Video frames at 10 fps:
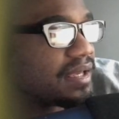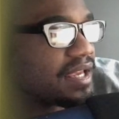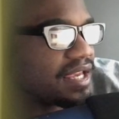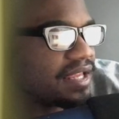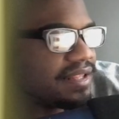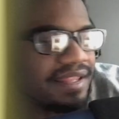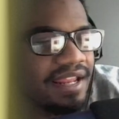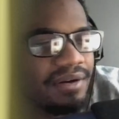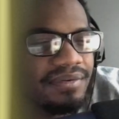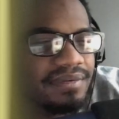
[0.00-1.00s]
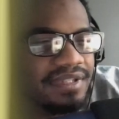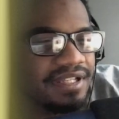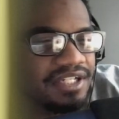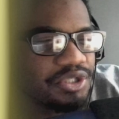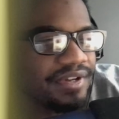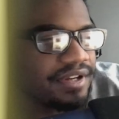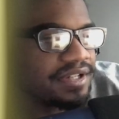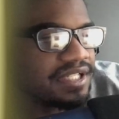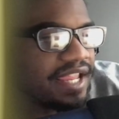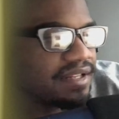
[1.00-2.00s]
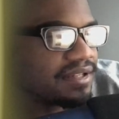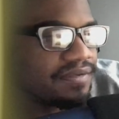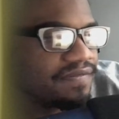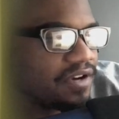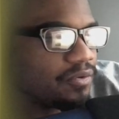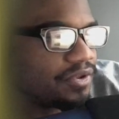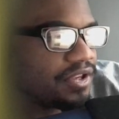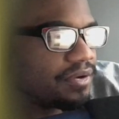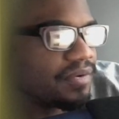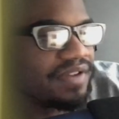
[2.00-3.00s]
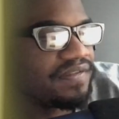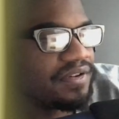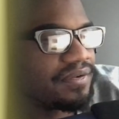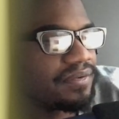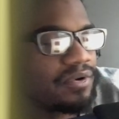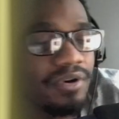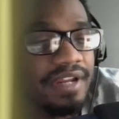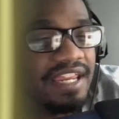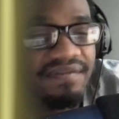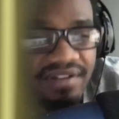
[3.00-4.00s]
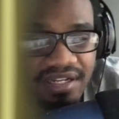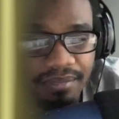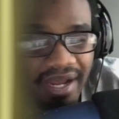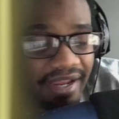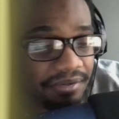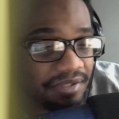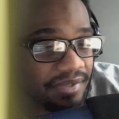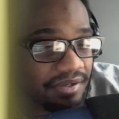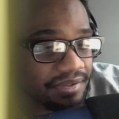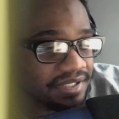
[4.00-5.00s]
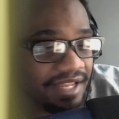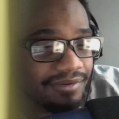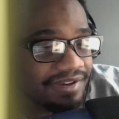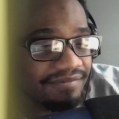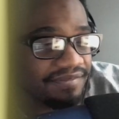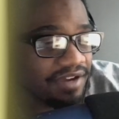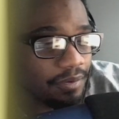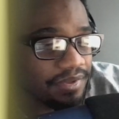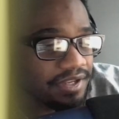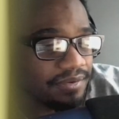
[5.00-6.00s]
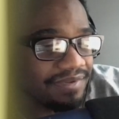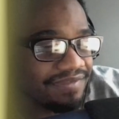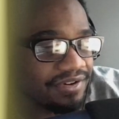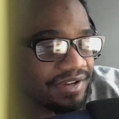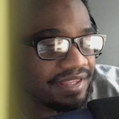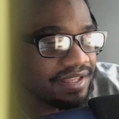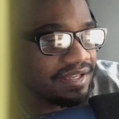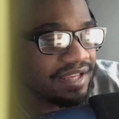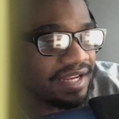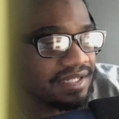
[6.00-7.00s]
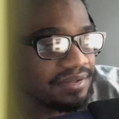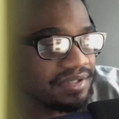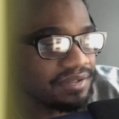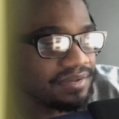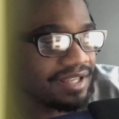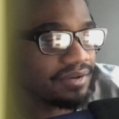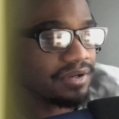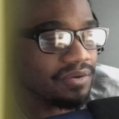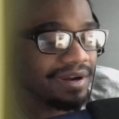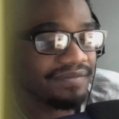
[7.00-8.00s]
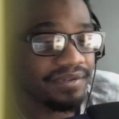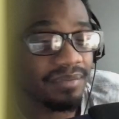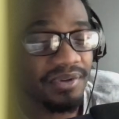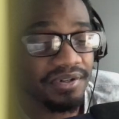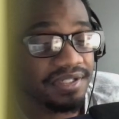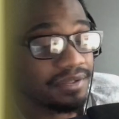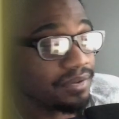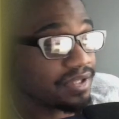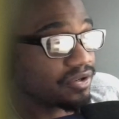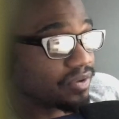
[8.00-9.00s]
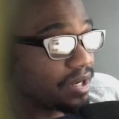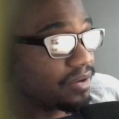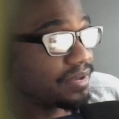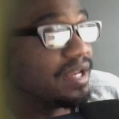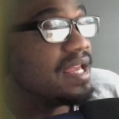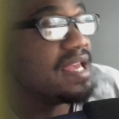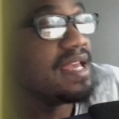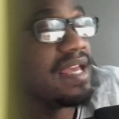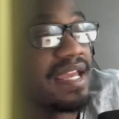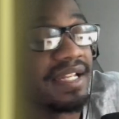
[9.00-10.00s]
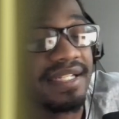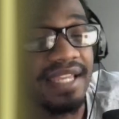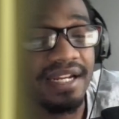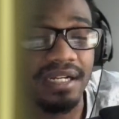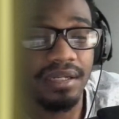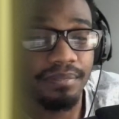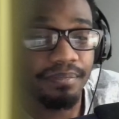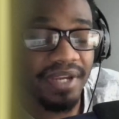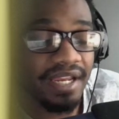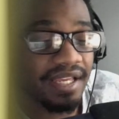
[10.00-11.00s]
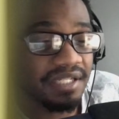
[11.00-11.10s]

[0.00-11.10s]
And the shriekers don't fuck with you or even the bio spears, they don't even fuck with you if you're in the exosuit. They'll go after the person on the ground instead of the big ass